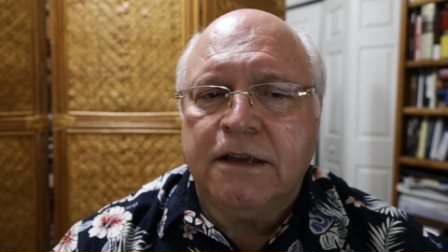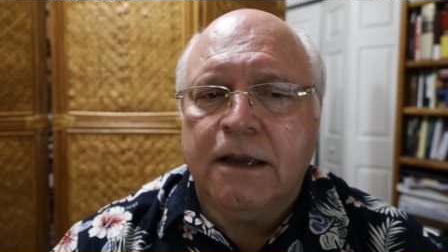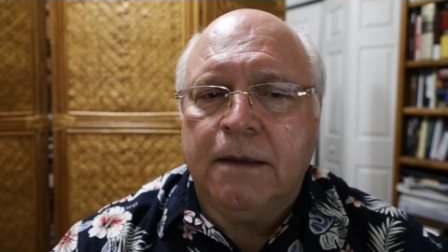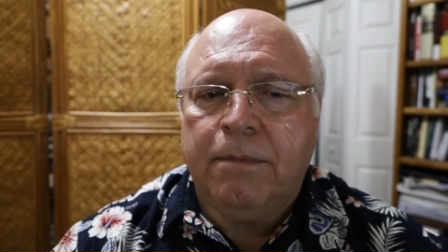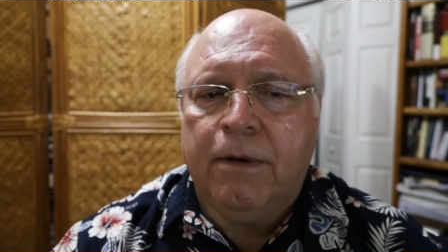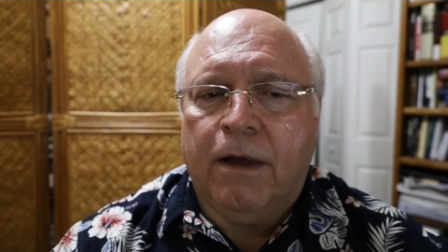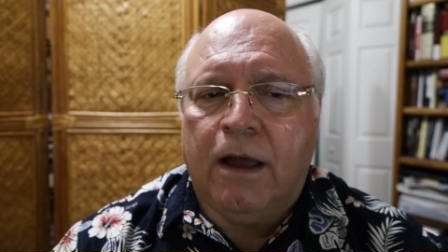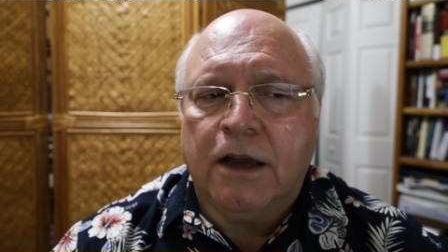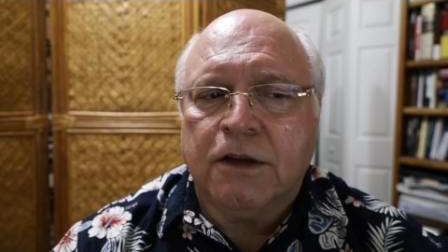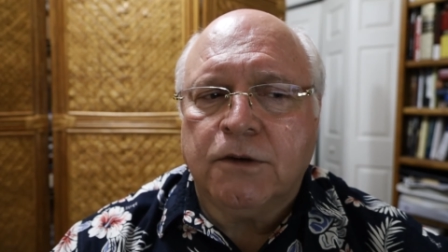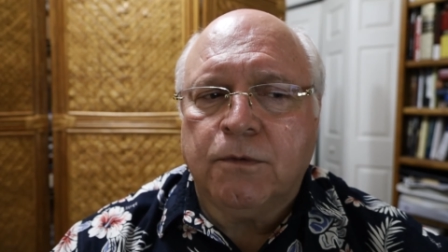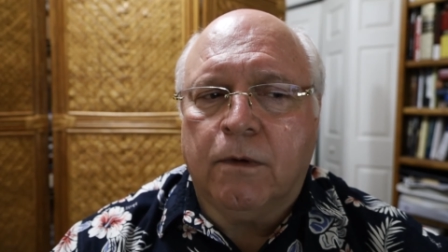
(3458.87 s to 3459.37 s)

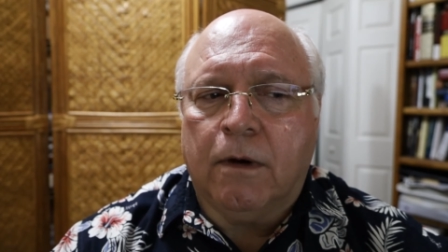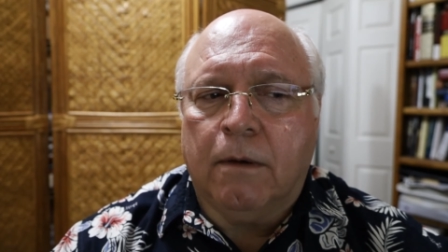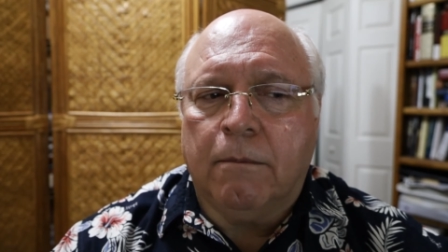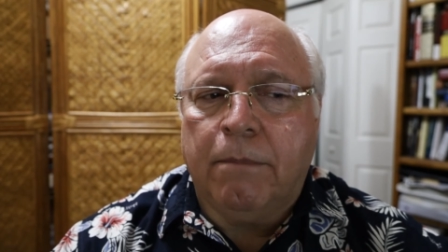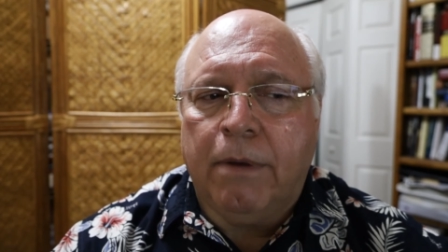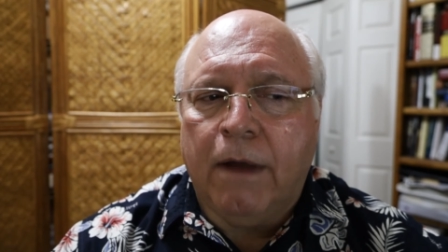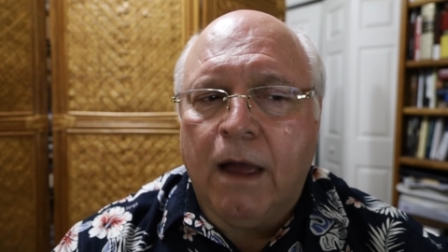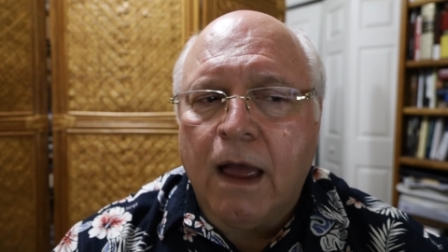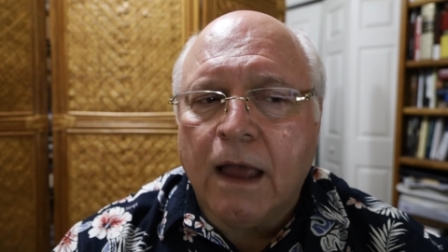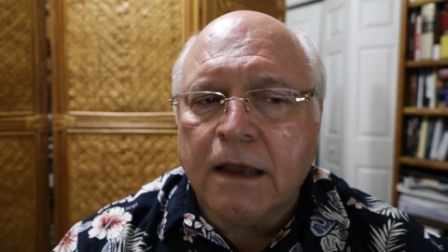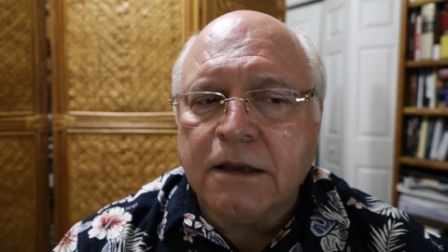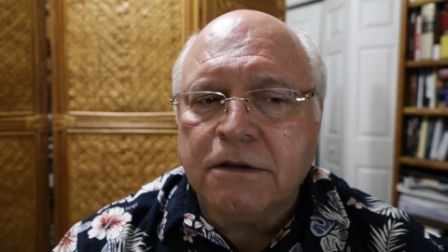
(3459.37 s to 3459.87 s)
epochs were
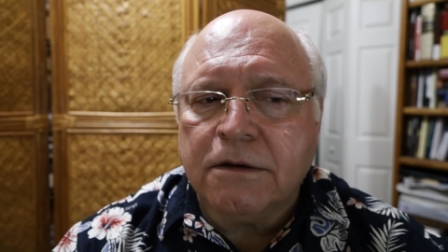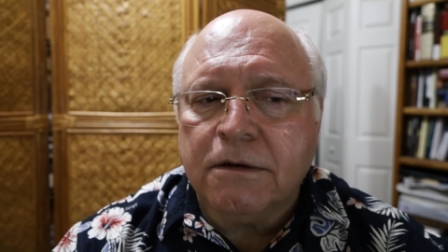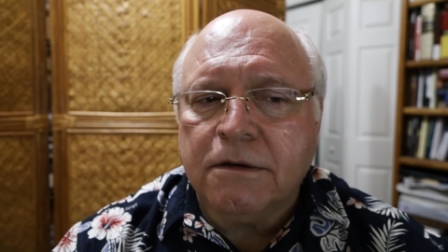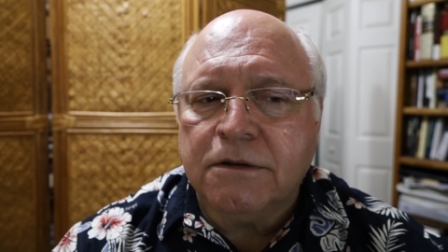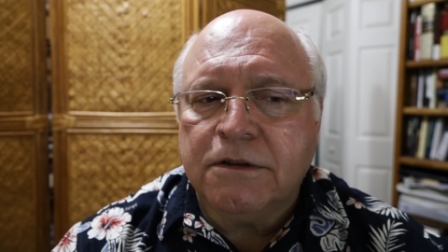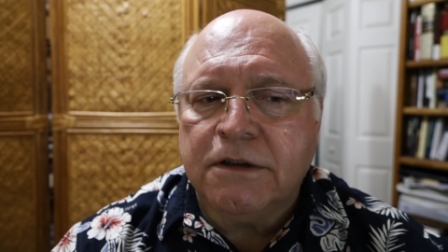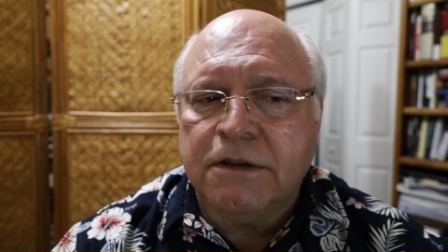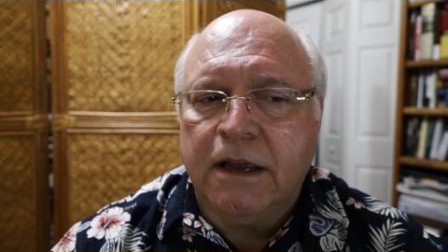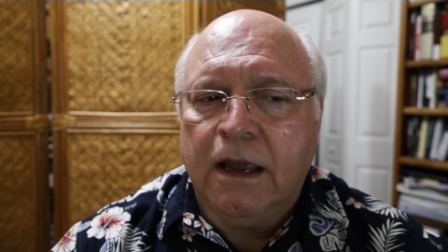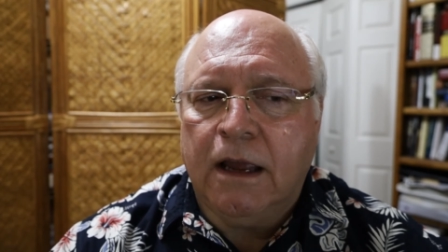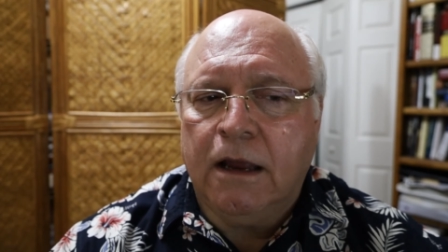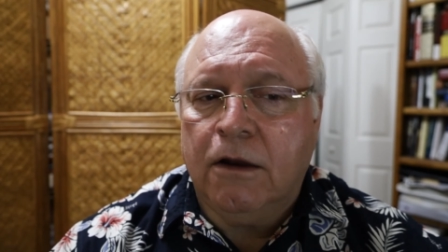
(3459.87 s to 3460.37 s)
impostors
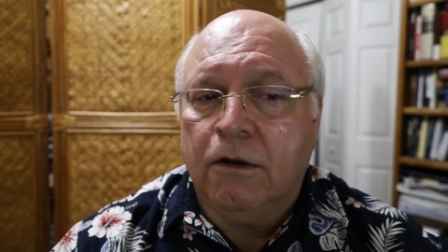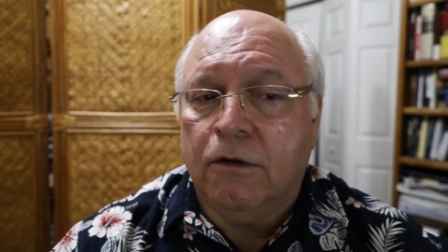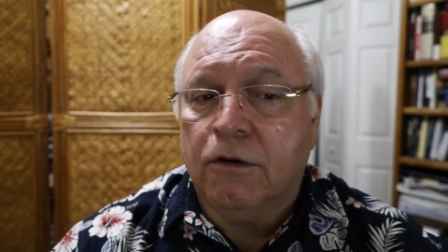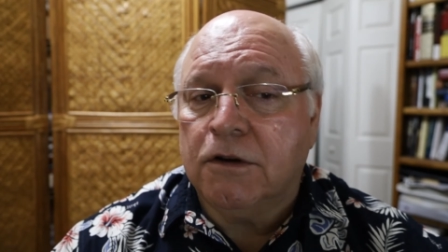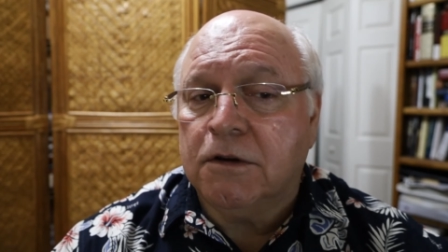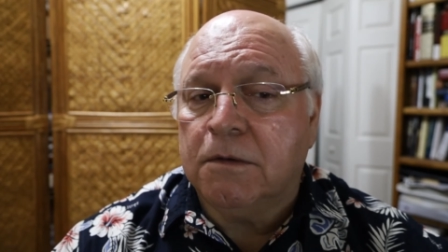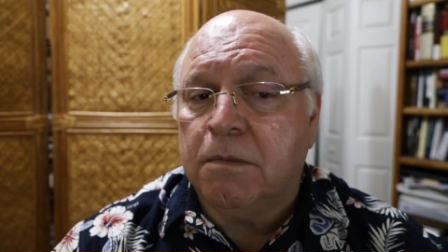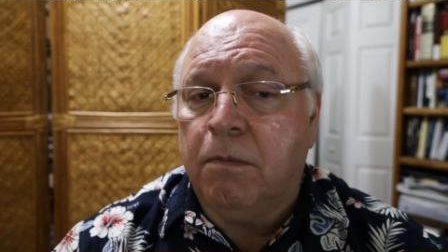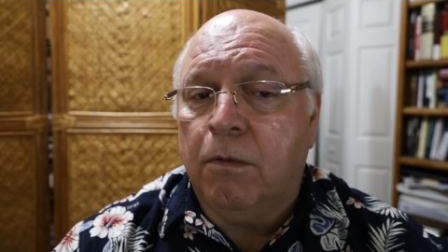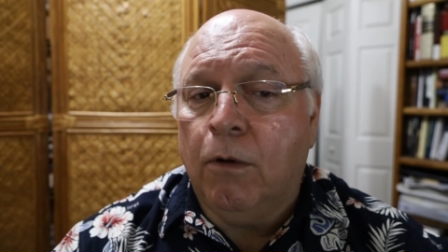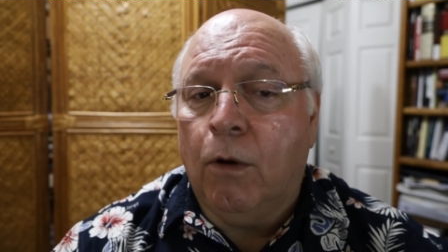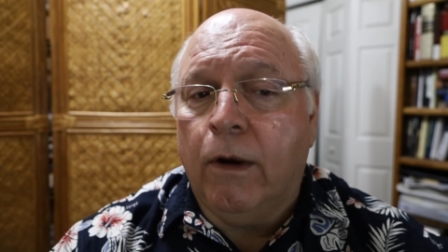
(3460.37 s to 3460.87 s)
seeking to
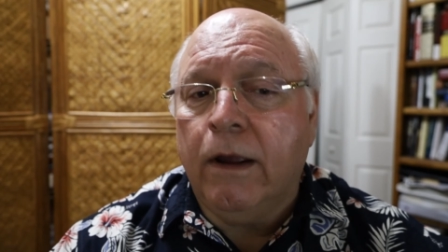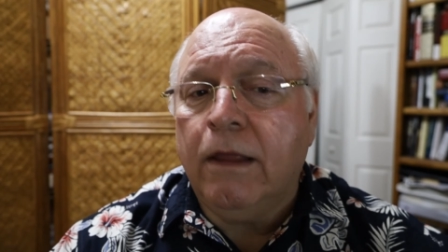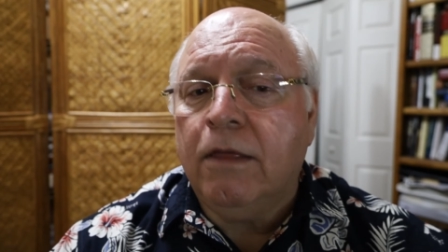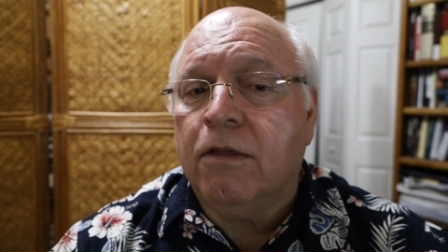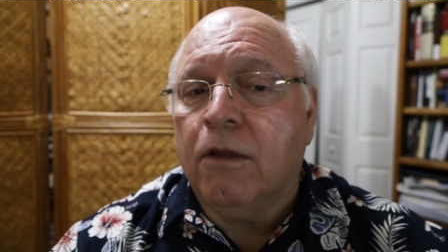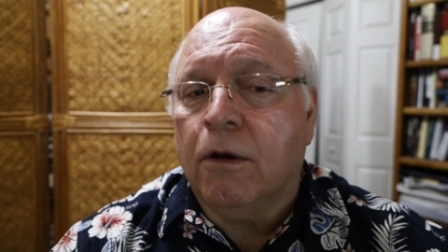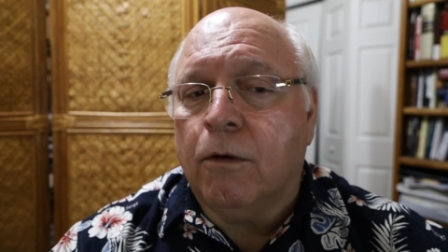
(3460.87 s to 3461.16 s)
exploit